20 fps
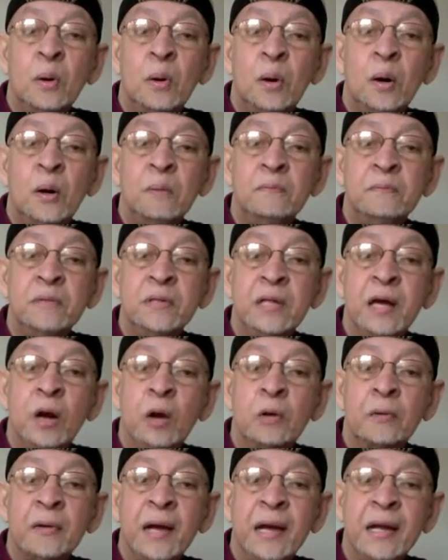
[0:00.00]
of the
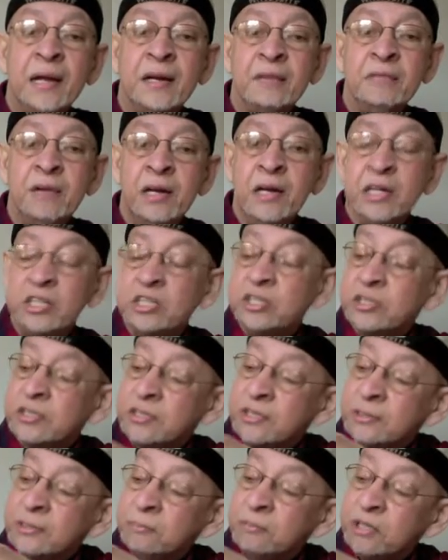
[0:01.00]
organic
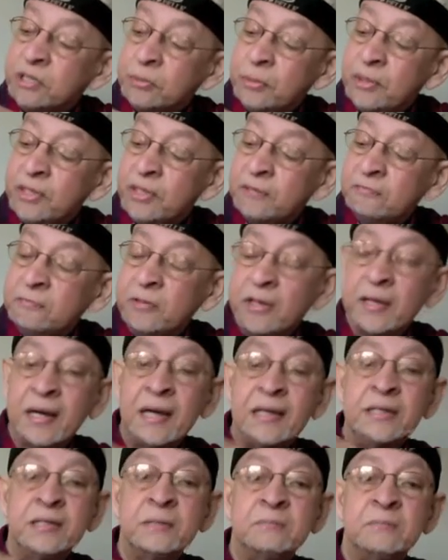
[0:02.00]
relationship between different
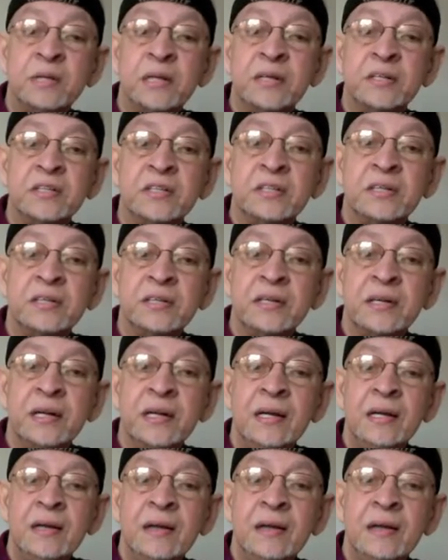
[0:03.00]
kinds of things. Okay?